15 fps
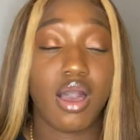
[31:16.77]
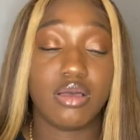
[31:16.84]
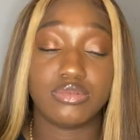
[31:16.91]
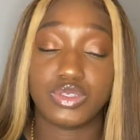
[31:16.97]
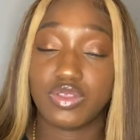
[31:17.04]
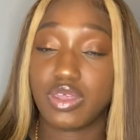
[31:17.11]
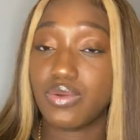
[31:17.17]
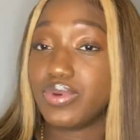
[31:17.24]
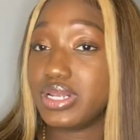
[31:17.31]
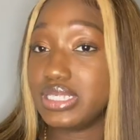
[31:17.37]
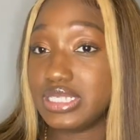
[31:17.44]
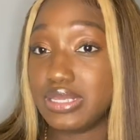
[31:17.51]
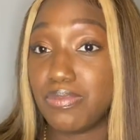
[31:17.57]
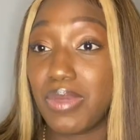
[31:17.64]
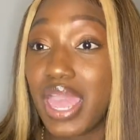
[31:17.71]
So they want to
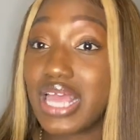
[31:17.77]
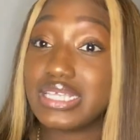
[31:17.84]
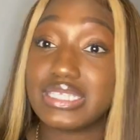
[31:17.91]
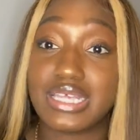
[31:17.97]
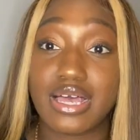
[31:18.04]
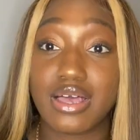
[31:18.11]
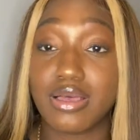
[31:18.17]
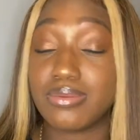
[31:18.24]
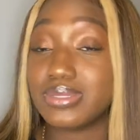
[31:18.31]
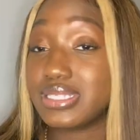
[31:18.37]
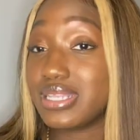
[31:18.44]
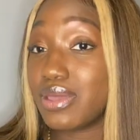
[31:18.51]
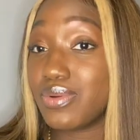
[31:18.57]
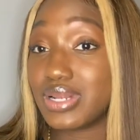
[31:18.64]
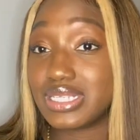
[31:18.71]
see pay stubs,
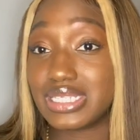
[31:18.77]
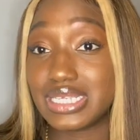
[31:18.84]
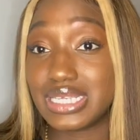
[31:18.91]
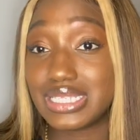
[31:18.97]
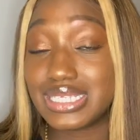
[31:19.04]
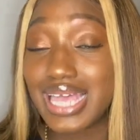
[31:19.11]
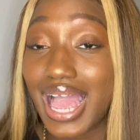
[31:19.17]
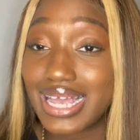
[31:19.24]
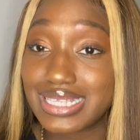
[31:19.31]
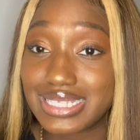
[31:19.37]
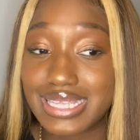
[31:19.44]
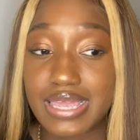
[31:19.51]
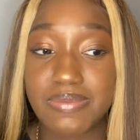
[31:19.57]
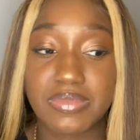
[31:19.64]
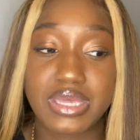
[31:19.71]
they want to see tax
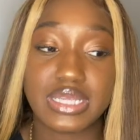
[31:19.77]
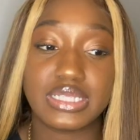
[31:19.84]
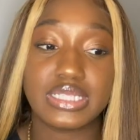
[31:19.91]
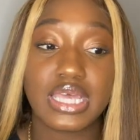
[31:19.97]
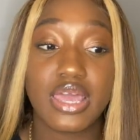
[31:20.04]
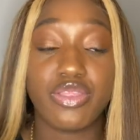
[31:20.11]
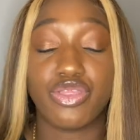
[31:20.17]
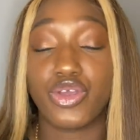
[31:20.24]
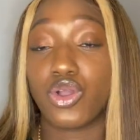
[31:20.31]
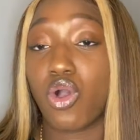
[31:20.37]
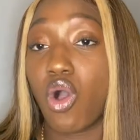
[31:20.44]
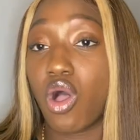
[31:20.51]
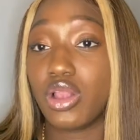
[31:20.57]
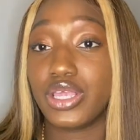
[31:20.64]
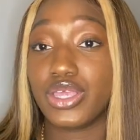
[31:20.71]
statements, they're
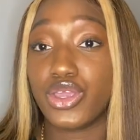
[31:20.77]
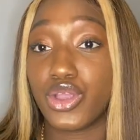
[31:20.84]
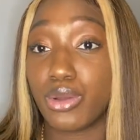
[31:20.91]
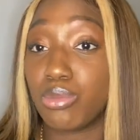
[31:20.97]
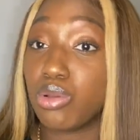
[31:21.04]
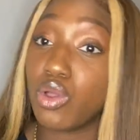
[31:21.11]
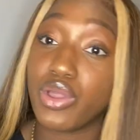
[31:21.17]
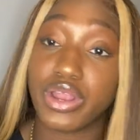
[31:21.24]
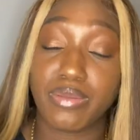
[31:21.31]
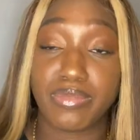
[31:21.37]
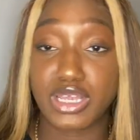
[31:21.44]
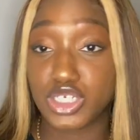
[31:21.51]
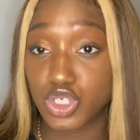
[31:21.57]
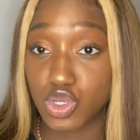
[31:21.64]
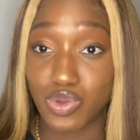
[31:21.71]
calling your employer to make
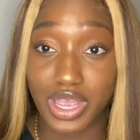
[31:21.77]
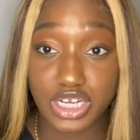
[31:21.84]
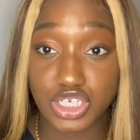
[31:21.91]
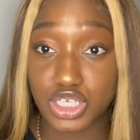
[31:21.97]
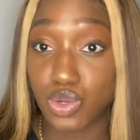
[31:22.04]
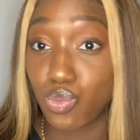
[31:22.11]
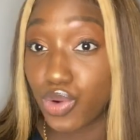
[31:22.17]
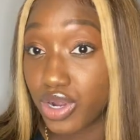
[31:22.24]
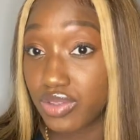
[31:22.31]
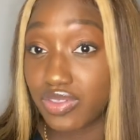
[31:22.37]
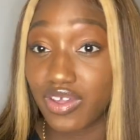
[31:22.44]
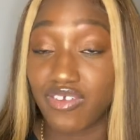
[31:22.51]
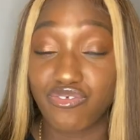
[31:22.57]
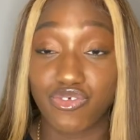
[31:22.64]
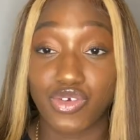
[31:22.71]
sure you actually work
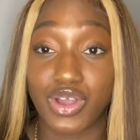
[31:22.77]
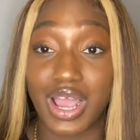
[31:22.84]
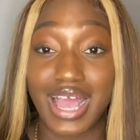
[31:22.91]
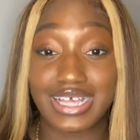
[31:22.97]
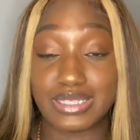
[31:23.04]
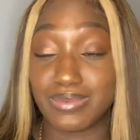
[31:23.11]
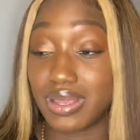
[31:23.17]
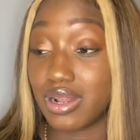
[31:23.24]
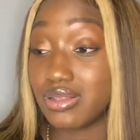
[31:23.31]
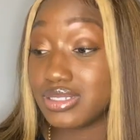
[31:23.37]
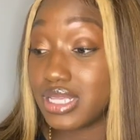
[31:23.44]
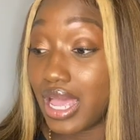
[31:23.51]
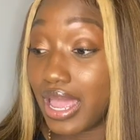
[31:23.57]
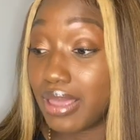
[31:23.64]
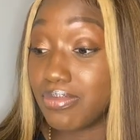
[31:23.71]
there for as amount of
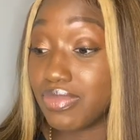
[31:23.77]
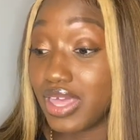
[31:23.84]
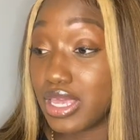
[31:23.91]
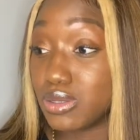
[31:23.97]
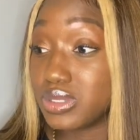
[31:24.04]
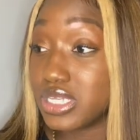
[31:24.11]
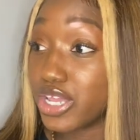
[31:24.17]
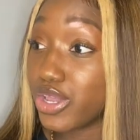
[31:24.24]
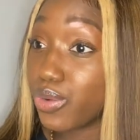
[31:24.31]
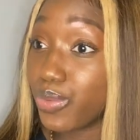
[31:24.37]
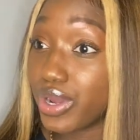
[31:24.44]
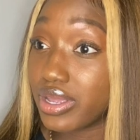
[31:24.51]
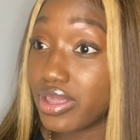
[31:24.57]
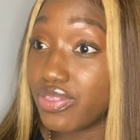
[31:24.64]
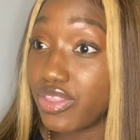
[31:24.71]
time that you say you're
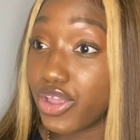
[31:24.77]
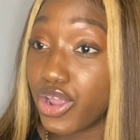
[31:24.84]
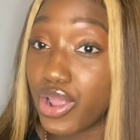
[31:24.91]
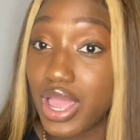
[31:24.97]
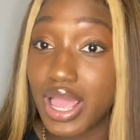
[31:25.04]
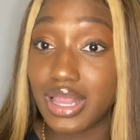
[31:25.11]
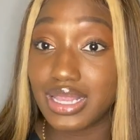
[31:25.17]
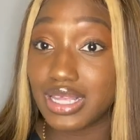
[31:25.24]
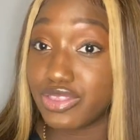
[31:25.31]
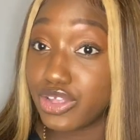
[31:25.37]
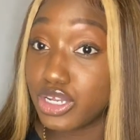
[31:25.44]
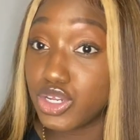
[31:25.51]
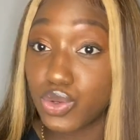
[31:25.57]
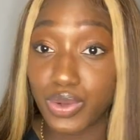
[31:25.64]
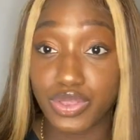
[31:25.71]
working there. Like
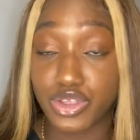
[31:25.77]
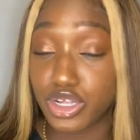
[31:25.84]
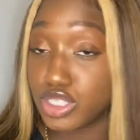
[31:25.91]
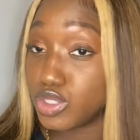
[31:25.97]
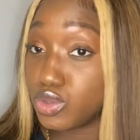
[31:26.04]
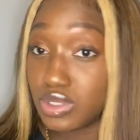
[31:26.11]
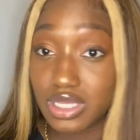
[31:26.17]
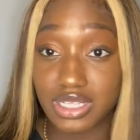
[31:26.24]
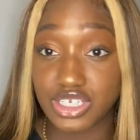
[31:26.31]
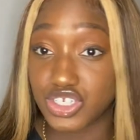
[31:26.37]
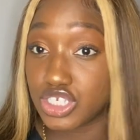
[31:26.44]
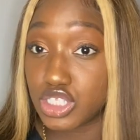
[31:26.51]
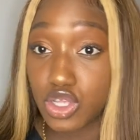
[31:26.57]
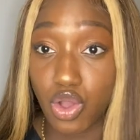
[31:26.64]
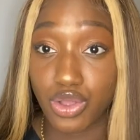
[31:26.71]
they're doing their due
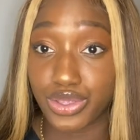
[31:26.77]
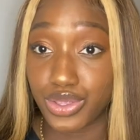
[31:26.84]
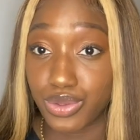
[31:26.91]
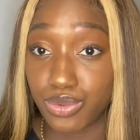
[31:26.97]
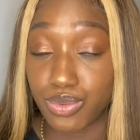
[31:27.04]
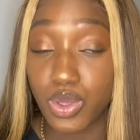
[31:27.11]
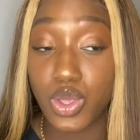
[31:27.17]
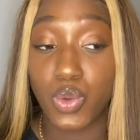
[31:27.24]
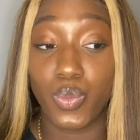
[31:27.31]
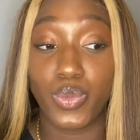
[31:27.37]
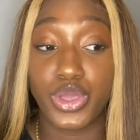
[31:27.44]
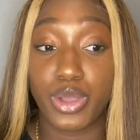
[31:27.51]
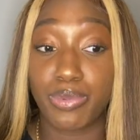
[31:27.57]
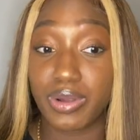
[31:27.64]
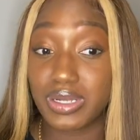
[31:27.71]
diligence on you. When
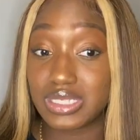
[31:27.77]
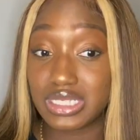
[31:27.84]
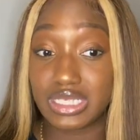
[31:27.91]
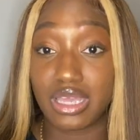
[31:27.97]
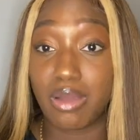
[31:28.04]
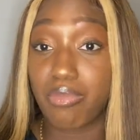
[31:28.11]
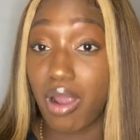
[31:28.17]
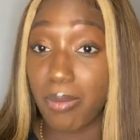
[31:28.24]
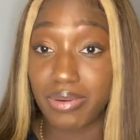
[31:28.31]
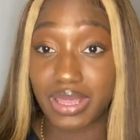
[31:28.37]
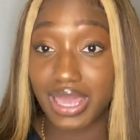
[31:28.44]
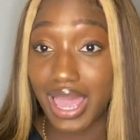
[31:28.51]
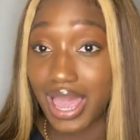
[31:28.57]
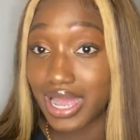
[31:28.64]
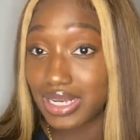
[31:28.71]
you're purchasing a property
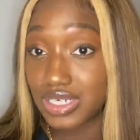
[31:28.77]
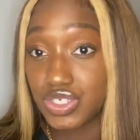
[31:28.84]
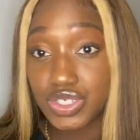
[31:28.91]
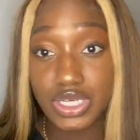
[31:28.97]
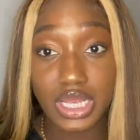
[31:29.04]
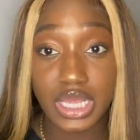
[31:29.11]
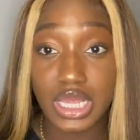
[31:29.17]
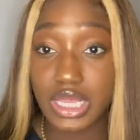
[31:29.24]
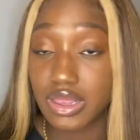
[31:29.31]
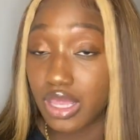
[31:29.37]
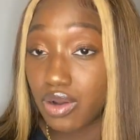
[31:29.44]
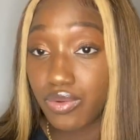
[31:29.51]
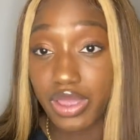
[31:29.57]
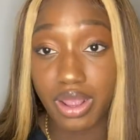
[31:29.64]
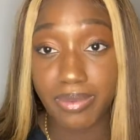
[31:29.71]
cash, they
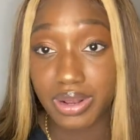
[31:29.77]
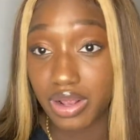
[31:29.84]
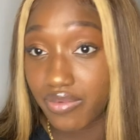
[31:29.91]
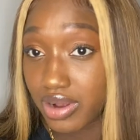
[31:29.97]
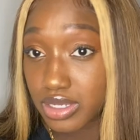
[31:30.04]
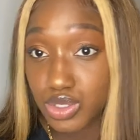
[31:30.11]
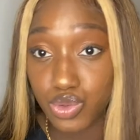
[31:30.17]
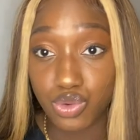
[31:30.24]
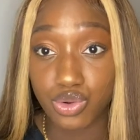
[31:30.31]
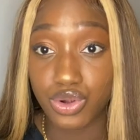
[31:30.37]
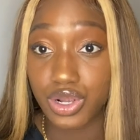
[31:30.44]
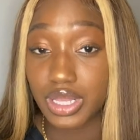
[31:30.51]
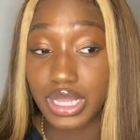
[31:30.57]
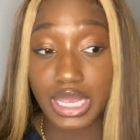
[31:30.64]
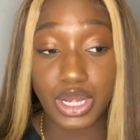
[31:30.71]
don't care about a credit
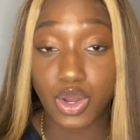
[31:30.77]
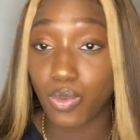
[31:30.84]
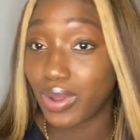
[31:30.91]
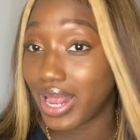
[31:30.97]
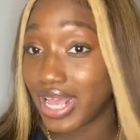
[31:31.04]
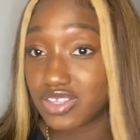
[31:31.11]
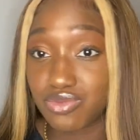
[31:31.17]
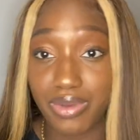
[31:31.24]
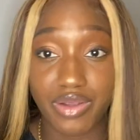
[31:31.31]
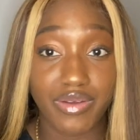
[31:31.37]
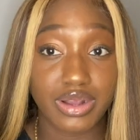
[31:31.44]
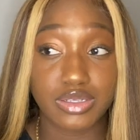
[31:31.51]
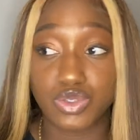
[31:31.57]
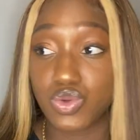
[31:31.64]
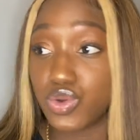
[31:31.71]
score. Like no one asks for my
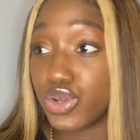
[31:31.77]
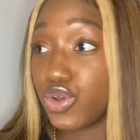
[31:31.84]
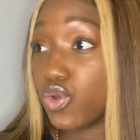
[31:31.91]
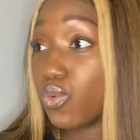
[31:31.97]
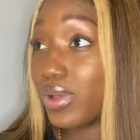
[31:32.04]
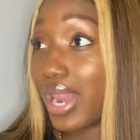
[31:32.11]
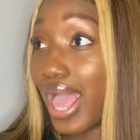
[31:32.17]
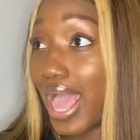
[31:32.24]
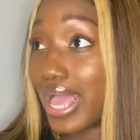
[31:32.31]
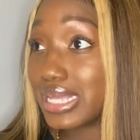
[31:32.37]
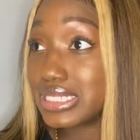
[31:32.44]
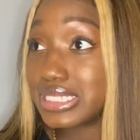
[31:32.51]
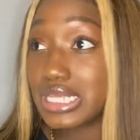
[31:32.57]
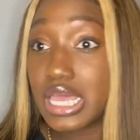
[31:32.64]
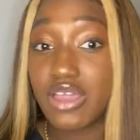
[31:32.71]
credit score, no one
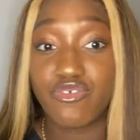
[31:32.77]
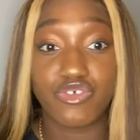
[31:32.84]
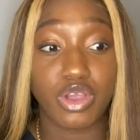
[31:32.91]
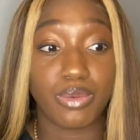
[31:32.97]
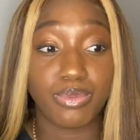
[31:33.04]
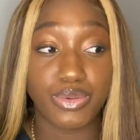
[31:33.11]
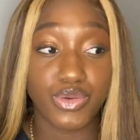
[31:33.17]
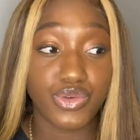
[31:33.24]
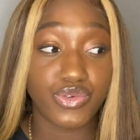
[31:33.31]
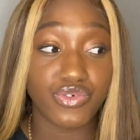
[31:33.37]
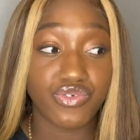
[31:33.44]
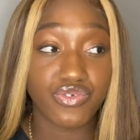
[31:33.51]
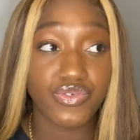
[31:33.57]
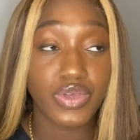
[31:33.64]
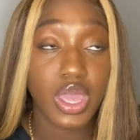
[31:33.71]
asks for
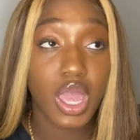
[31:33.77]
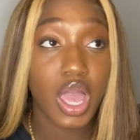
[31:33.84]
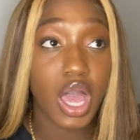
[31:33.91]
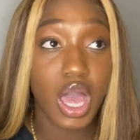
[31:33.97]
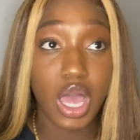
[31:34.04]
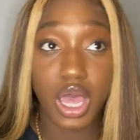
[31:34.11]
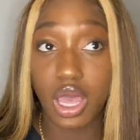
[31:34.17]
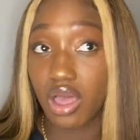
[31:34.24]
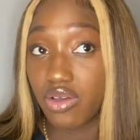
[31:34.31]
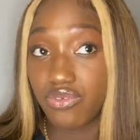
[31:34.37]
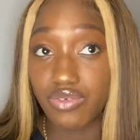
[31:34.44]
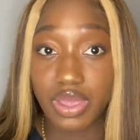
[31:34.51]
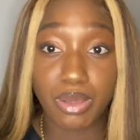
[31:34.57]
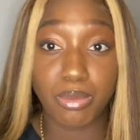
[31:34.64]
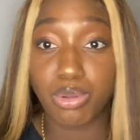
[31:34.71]
proof of
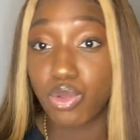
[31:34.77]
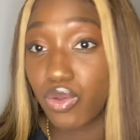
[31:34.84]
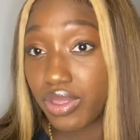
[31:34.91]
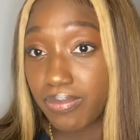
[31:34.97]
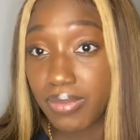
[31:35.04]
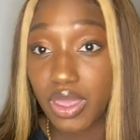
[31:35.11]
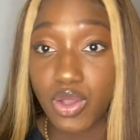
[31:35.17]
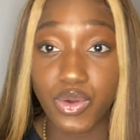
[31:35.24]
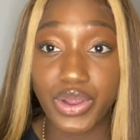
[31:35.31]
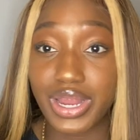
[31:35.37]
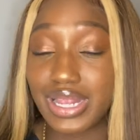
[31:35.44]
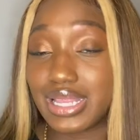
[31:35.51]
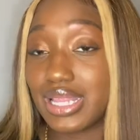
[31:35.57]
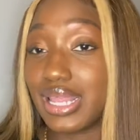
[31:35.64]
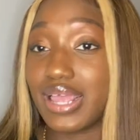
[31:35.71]
employment or
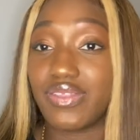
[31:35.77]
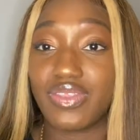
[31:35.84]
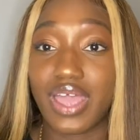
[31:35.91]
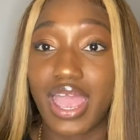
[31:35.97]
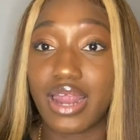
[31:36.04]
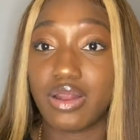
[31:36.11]
anything like that.